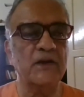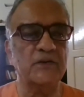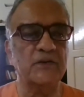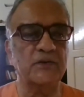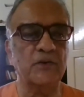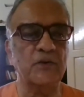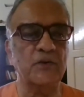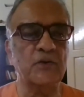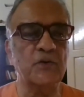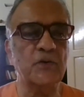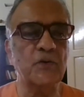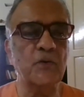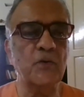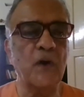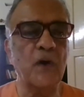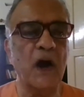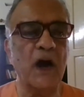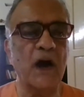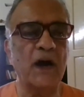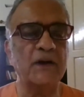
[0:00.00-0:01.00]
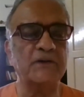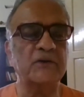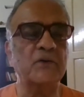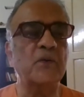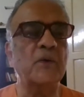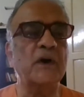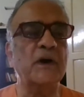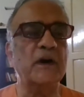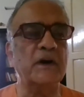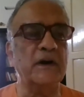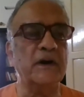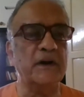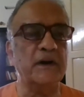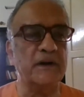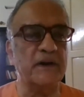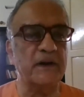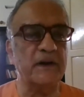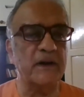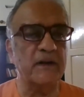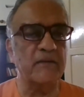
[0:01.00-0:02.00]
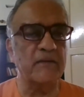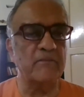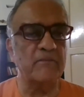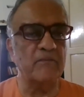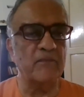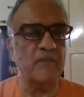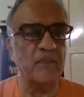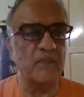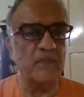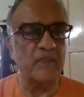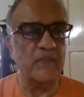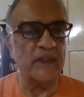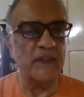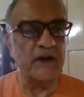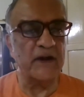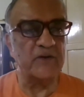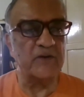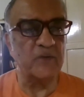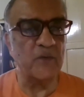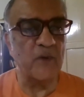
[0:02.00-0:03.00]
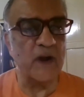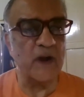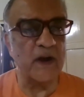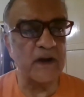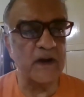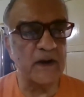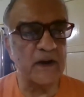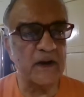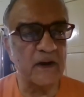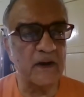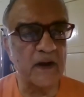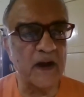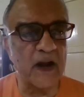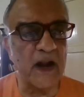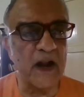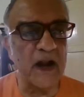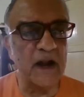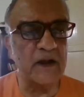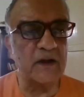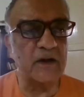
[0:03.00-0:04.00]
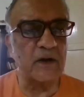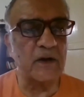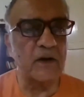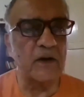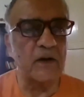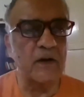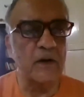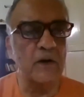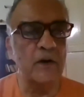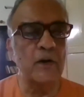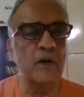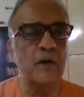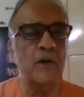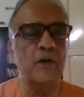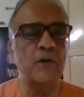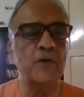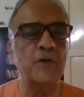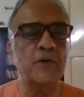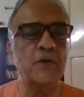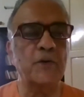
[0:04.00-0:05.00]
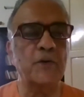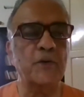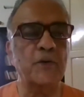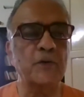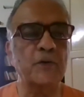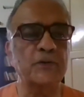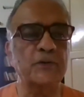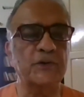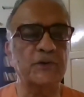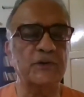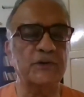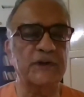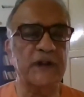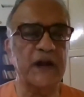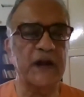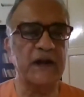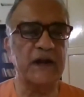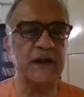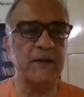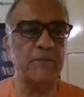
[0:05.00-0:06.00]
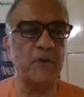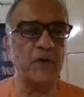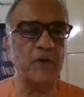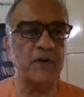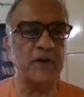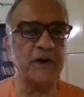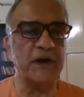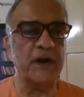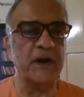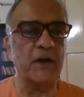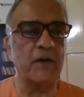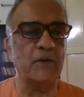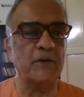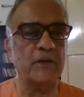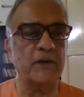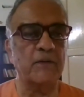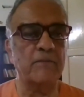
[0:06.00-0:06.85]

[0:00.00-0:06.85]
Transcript: So you are the world. That's one great truth that he pointed out.